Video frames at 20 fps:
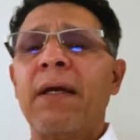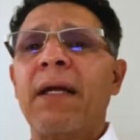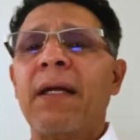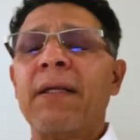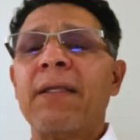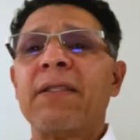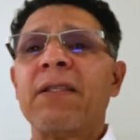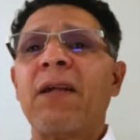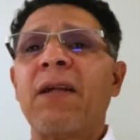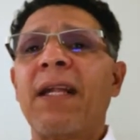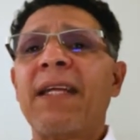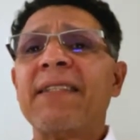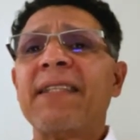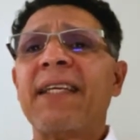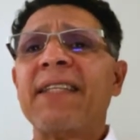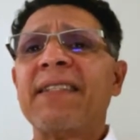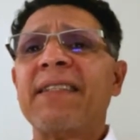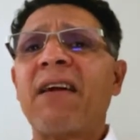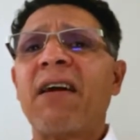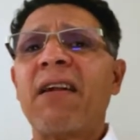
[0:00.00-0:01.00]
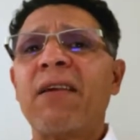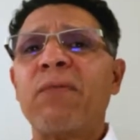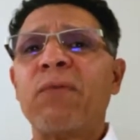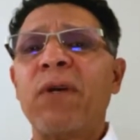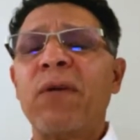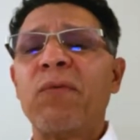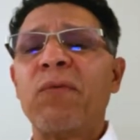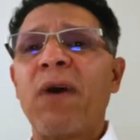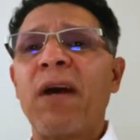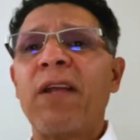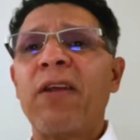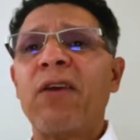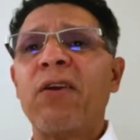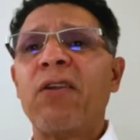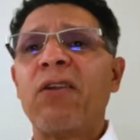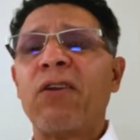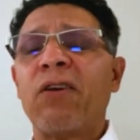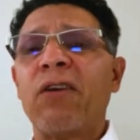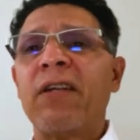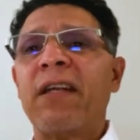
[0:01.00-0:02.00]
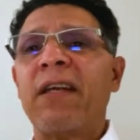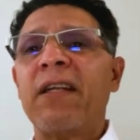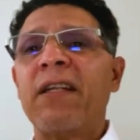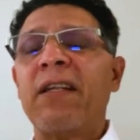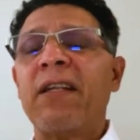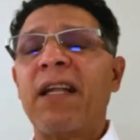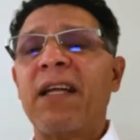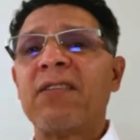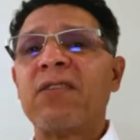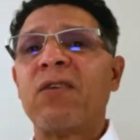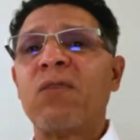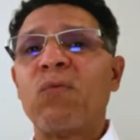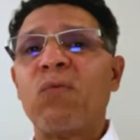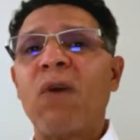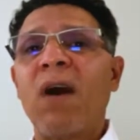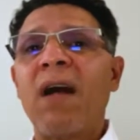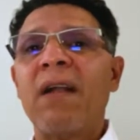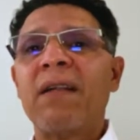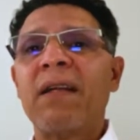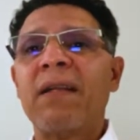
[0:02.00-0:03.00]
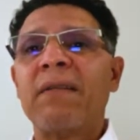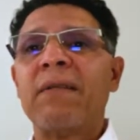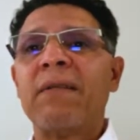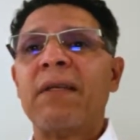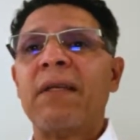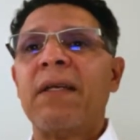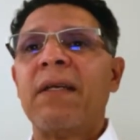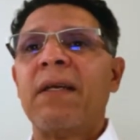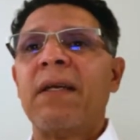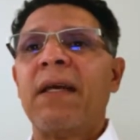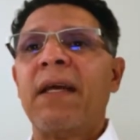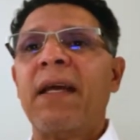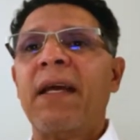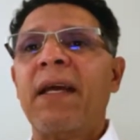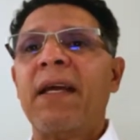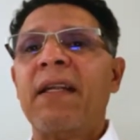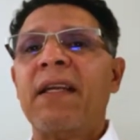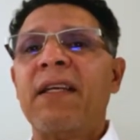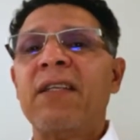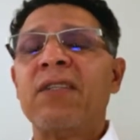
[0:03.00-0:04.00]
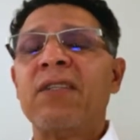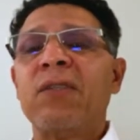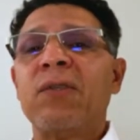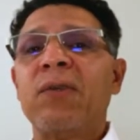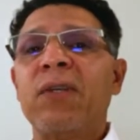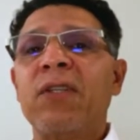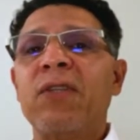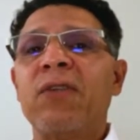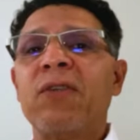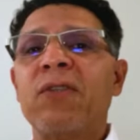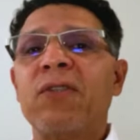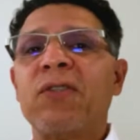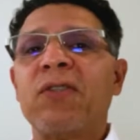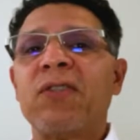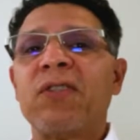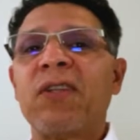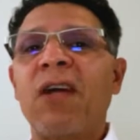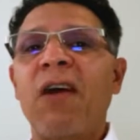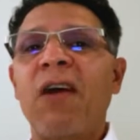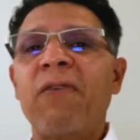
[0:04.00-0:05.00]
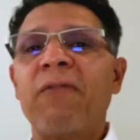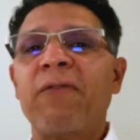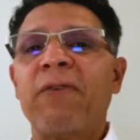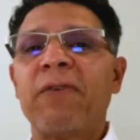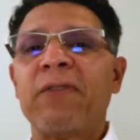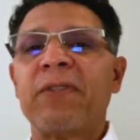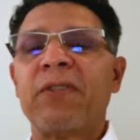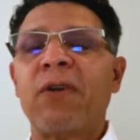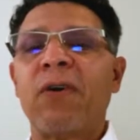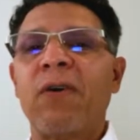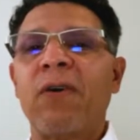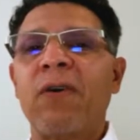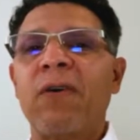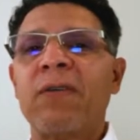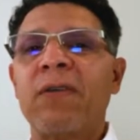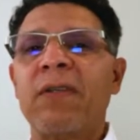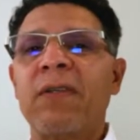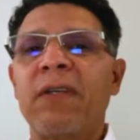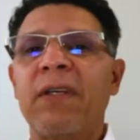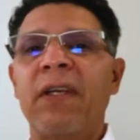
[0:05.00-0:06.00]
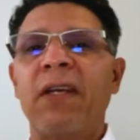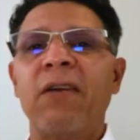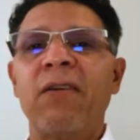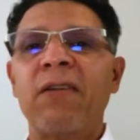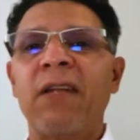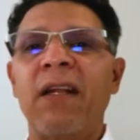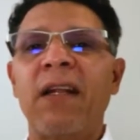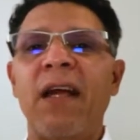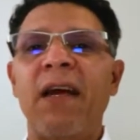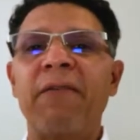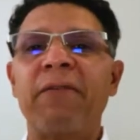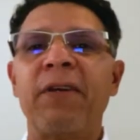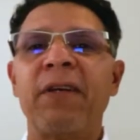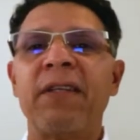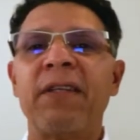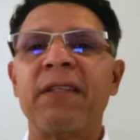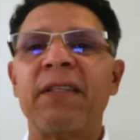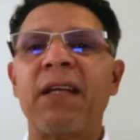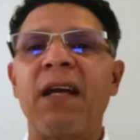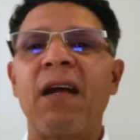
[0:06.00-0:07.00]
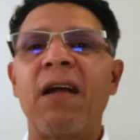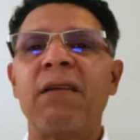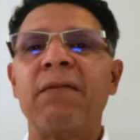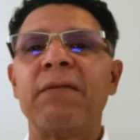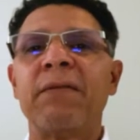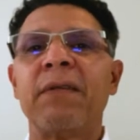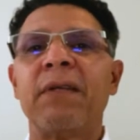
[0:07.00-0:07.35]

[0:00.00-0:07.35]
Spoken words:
So let's get started with what you'll learn in lesson 1, and is to introduce yourself. So here on the left, you can tell